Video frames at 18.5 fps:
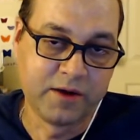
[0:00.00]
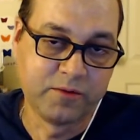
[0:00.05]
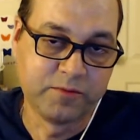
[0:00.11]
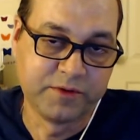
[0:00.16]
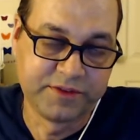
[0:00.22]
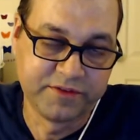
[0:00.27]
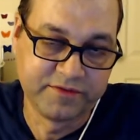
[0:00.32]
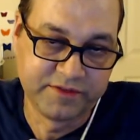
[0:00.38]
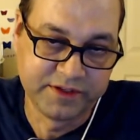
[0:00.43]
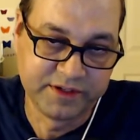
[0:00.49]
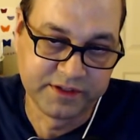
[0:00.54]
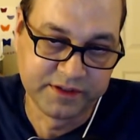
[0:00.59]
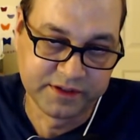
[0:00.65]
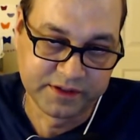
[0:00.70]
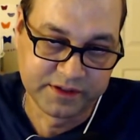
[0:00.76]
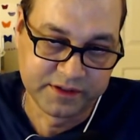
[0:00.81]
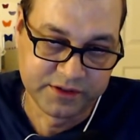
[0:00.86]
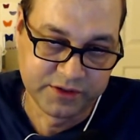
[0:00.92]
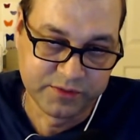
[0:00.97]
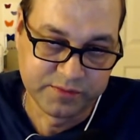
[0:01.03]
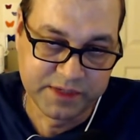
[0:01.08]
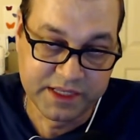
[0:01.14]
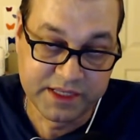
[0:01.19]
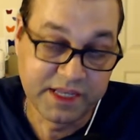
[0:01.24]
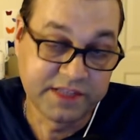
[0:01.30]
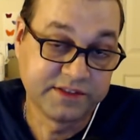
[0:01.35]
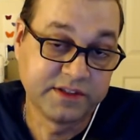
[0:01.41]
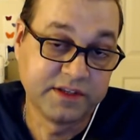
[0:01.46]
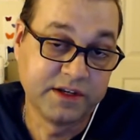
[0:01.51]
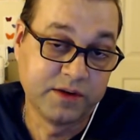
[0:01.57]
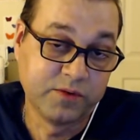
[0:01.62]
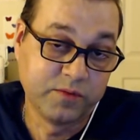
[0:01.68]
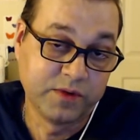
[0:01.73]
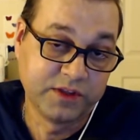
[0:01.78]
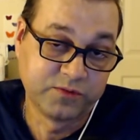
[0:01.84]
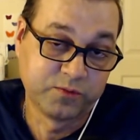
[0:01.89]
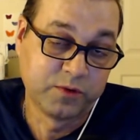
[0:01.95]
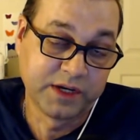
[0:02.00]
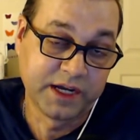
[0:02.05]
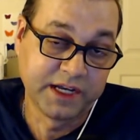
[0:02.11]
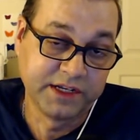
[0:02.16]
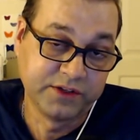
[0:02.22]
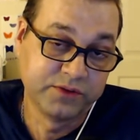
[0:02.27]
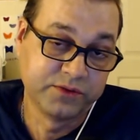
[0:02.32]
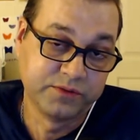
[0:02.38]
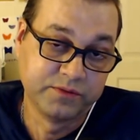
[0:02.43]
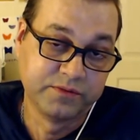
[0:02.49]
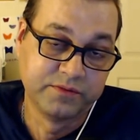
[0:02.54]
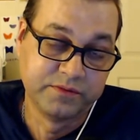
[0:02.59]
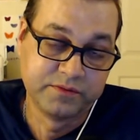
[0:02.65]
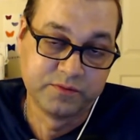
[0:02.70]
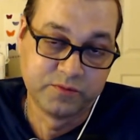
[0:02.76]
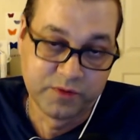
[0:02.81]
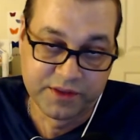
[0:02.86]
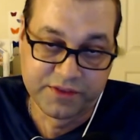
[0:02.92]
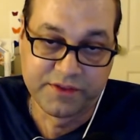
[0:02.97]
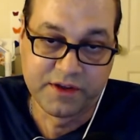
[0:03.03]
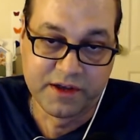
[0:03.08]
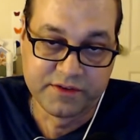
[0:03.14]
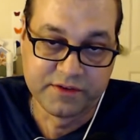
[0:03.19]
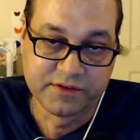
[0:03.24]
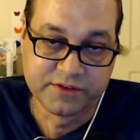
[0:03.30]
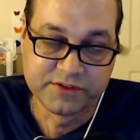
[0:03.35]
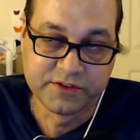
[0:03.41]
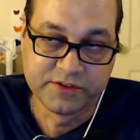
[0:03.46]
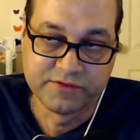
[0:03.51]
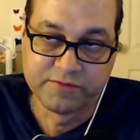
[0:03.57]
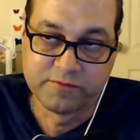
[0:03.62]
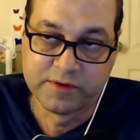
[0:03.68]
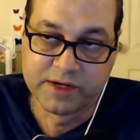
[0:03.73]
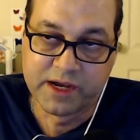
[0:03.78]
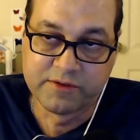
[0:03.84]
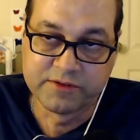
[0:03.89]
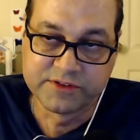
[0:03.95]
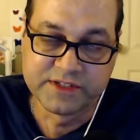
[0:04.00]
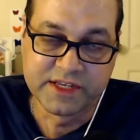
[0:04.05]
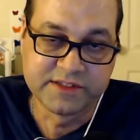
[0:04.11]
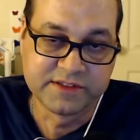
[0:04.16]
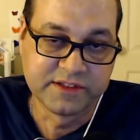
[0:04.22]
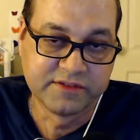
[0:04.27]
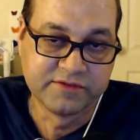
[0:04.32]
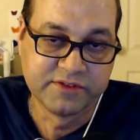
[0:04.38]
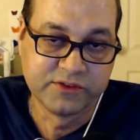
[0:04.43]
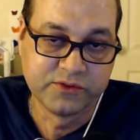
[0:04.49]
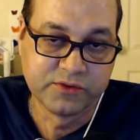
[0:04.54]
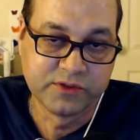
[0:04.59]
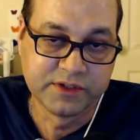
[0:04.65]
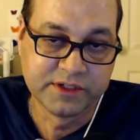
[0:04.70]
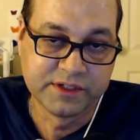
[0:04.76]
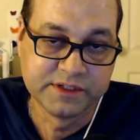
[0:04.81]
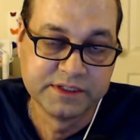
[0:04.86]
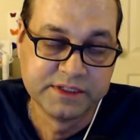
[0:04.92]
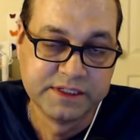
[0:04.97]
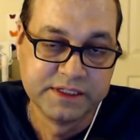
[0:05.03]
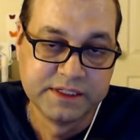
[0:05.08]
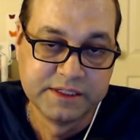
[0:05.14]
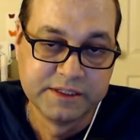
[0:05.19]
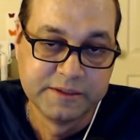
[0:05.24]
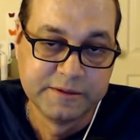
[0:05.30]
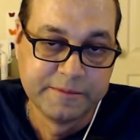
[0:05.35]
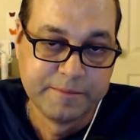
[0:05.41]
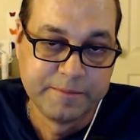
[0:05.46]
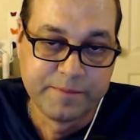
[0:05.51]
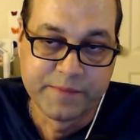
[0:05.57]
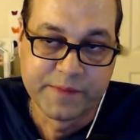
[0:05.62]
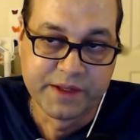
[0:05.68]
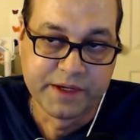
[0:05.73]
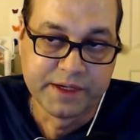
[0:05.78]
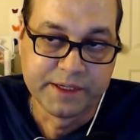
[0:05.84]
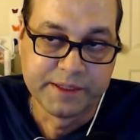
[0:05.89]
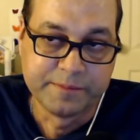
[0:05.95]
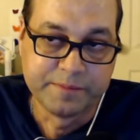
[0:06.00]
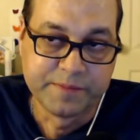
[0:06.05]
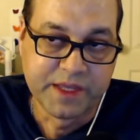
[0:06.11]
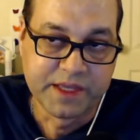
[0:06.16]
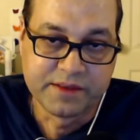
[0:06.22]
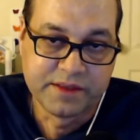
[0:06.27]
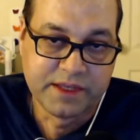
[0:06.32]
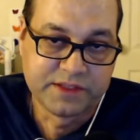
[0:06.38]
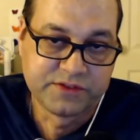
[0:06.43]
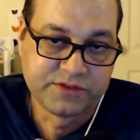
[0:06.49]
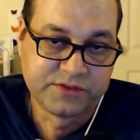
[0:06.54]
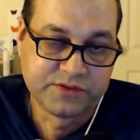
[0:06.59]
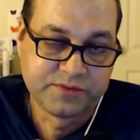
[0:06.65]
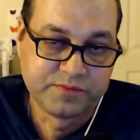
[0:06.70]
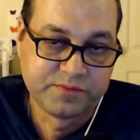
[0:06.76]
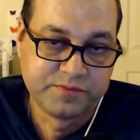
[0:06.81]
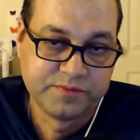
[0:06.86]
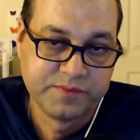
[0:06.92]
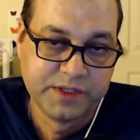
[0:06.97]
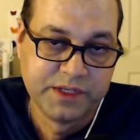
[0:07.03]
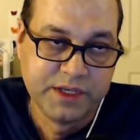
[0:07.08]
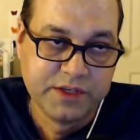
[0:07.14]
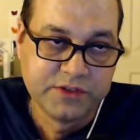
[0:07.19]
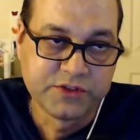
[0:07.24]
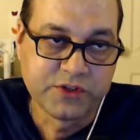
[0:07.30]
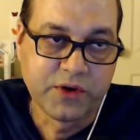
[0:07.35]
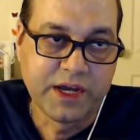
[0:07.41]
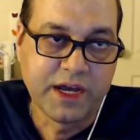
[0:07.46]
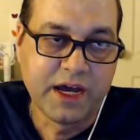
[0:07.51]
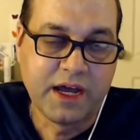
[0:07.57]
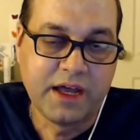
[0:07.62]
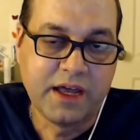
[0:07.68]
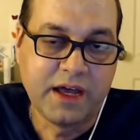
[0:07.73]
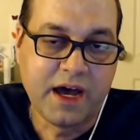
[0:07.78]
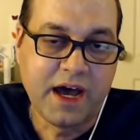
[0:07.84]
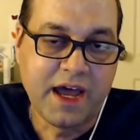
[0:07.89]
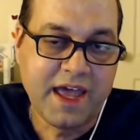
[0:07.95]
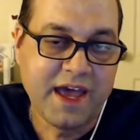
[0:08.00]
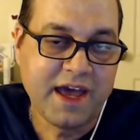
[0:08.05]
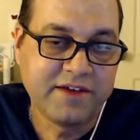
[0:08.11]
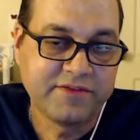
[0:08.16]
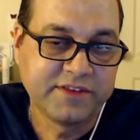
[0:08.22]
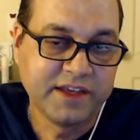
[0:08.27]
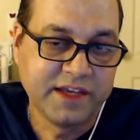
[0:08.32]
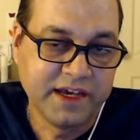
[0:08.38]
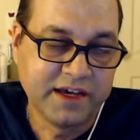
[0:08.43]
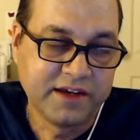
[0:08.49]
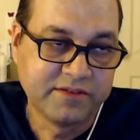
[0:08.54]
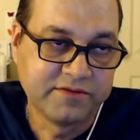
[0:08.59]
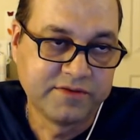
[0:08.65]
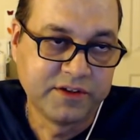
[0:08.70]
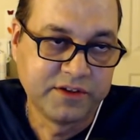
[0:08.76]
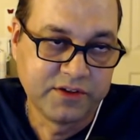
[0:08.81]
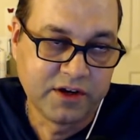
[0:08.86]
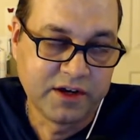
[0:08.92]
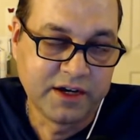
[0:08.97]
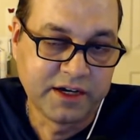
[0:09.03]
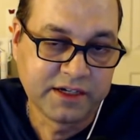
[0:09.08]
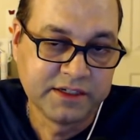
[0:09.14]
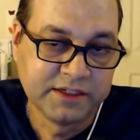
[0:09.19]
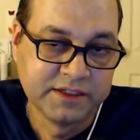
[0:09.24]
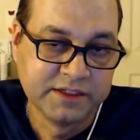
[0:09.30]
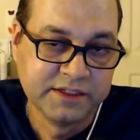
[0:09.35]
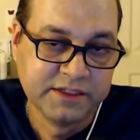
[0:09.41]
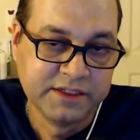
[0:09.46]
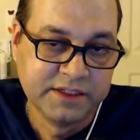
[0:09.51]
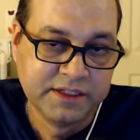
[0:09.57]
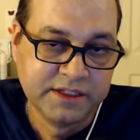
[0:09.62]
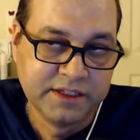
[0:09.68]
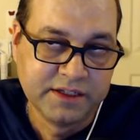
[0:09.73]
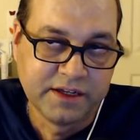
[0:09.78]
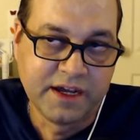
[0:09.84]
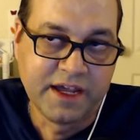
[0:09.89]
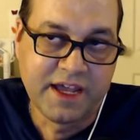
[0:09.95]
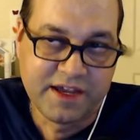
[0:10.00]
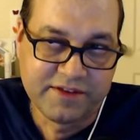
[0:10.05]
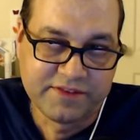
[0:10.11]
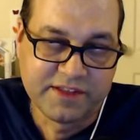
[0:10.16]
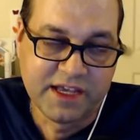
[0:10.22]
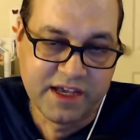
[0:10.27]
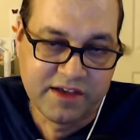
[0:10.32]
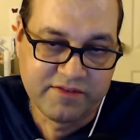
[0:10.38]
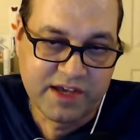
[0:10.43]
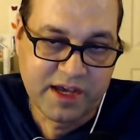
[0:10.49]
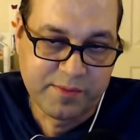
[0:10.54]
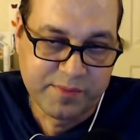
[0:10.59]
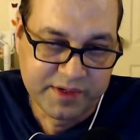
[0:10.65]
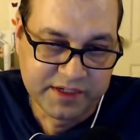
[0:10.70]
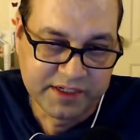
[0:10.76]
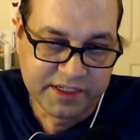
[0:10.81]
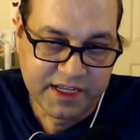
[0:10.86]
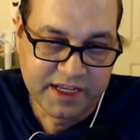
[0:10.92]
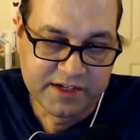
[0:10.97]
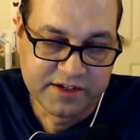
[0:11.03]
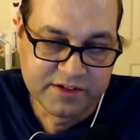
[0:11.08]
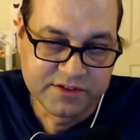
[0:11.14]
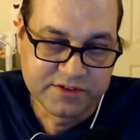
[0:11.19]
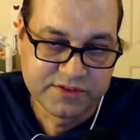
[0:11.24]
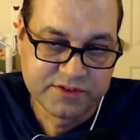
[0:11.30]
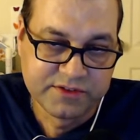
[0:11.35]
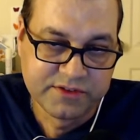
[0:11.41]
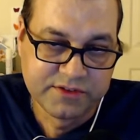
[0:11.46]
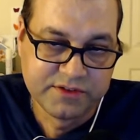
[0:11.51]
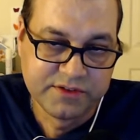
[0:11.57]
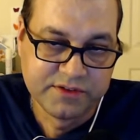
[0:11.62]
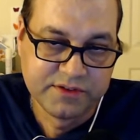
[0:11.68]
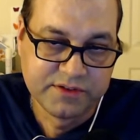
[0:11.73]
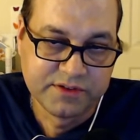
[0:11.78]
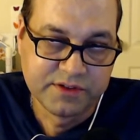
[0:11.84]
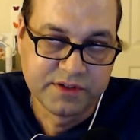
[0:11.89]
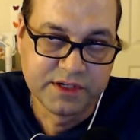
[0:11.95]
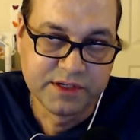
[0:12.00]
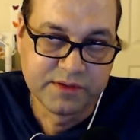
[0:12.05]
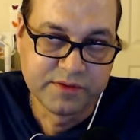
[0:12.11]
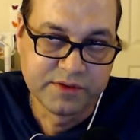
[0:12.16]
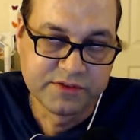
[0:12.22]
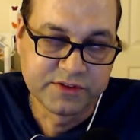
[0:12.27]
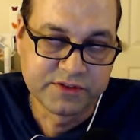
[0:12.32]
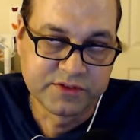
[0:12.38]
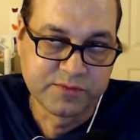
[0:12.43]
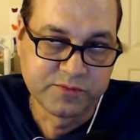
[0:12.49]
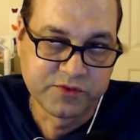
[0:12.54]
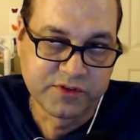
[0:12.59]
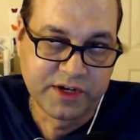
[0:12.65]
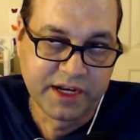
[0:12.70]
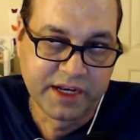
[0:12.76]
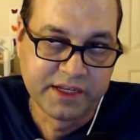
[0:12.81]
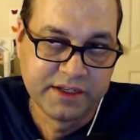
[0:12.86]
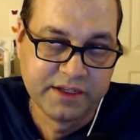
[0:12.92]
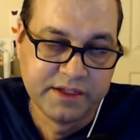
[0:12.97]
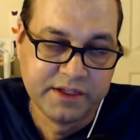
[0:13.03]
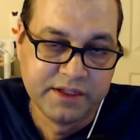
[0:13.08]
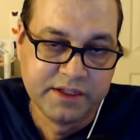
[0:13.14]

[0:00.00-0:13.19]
with a vanilla GNOME, and it's what I do with others. So when I was testing Fedora, that's so I have to have the dock, I have to have app indicators, the system tray.